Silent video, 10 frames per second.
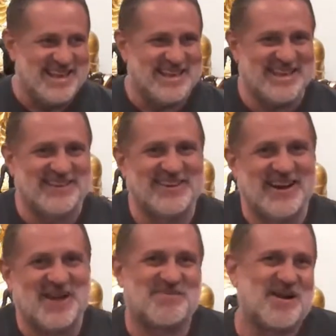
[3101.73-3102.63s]

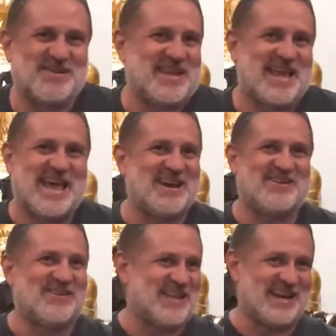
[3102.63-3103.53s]
I probably can't add a
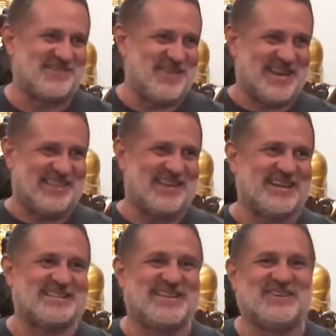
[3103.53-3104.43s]
whole lot of anything.
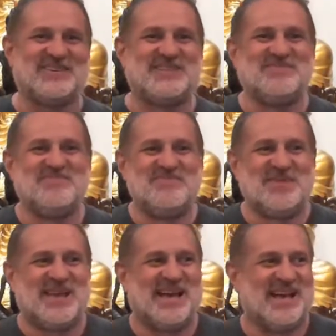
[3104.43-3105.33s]
So.
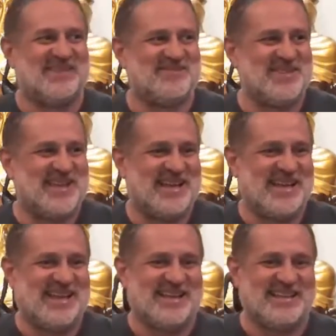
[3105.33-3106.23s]

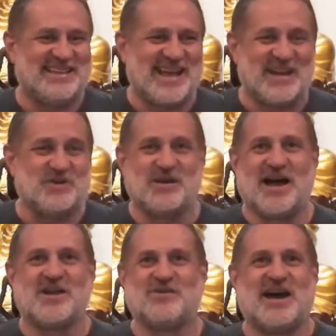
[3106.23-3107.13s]
I
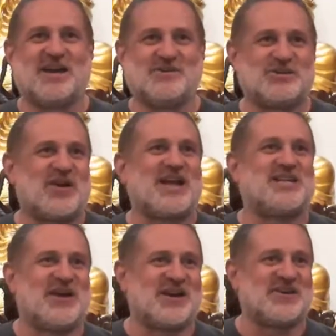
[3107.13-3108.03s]
don't try
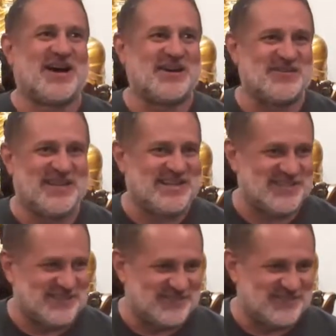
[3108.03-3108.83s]
to. I don't need to.